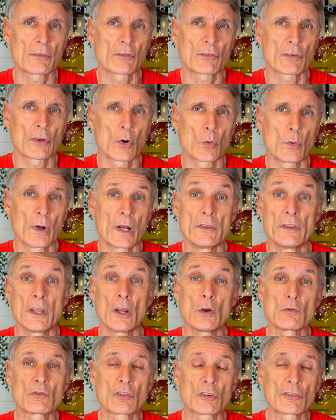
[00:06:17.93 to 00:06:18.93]
So
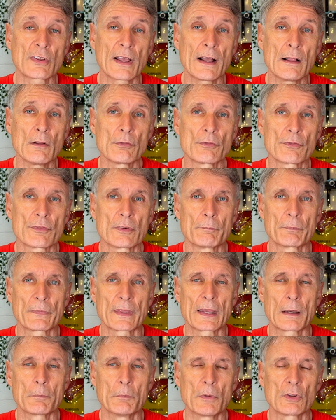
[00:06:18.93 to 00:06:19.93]
note to self,
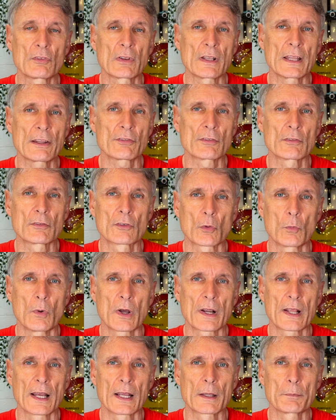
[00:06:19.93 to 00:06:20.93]
must listen to what
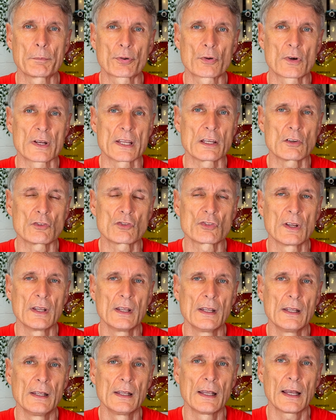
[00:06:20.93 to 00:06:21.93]
I preach.
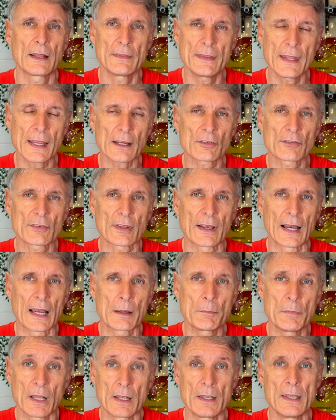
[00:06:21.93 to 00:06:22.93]
And next
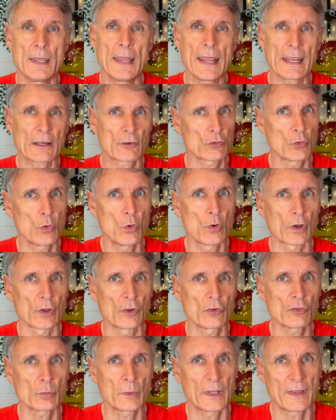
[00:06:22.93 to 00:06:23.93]
time, next
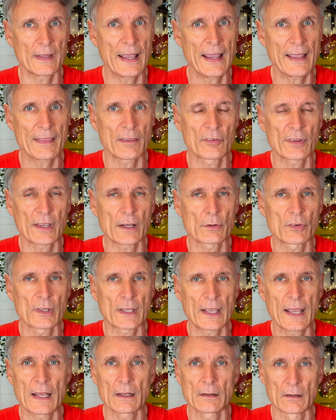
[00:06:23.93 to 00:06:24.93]
August, when the heather's out
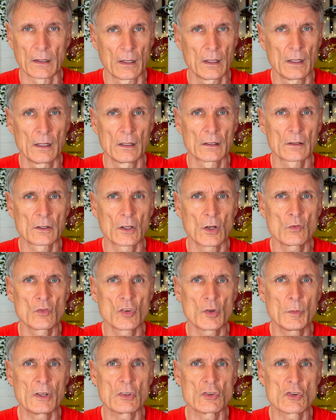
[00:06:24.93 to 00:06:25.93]
again, go and
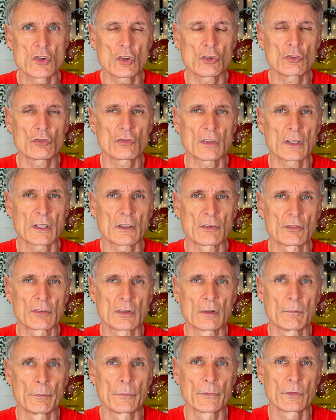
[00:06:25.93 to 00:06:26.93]
do it justice.
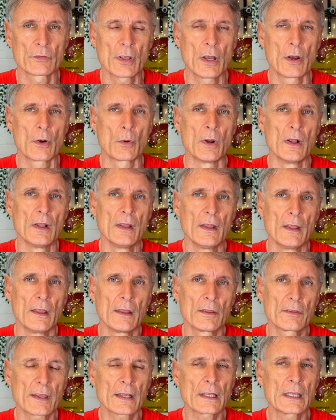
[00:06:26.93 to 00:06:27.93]
So
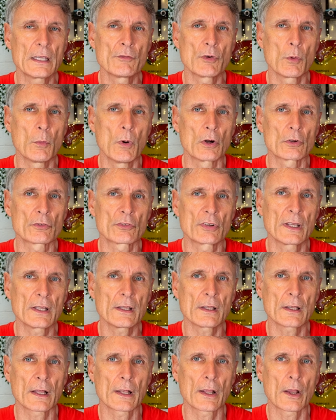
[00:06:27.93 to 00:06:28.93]
thank you for
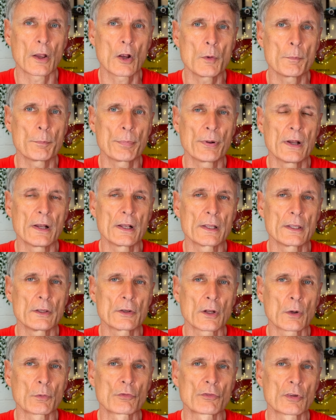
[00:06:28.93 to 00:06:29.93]
watching. I hope you
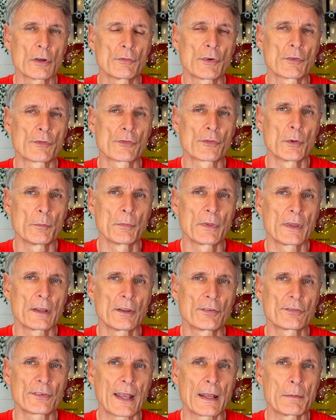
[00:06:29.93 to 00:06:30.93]
don't suffer from the
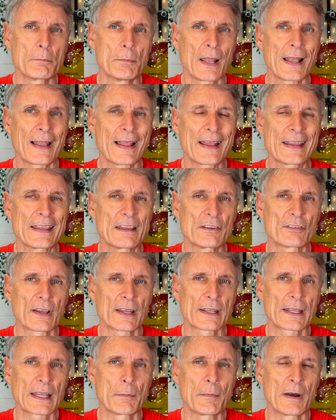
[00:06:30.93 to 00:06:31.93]
same malaise
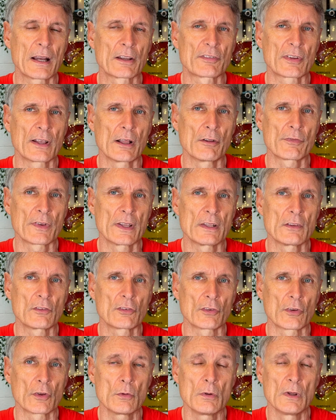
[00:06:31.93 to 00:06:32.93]
I get myself
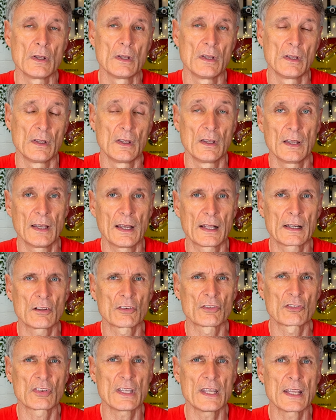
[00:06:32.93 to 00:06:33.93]
into. And I'll
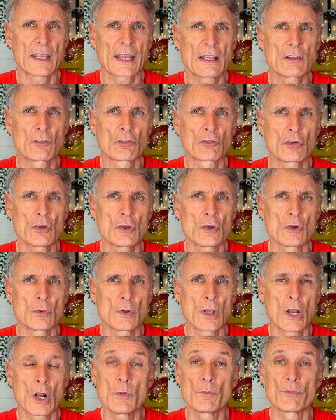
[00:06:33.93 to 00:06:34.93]
see you again soon,
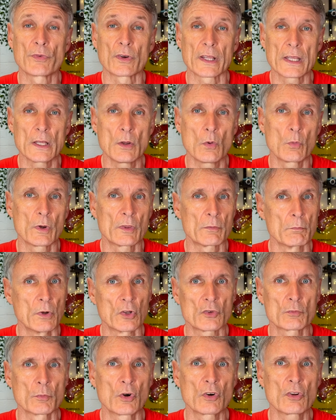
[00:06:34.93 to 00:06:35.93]
hopefully with
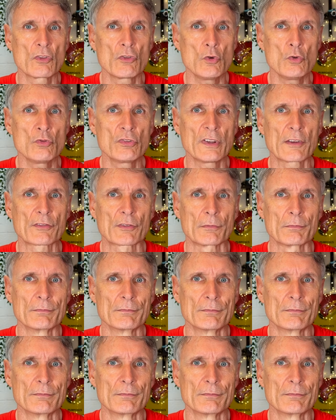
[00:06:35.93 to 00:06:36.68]
much more enthusiasm.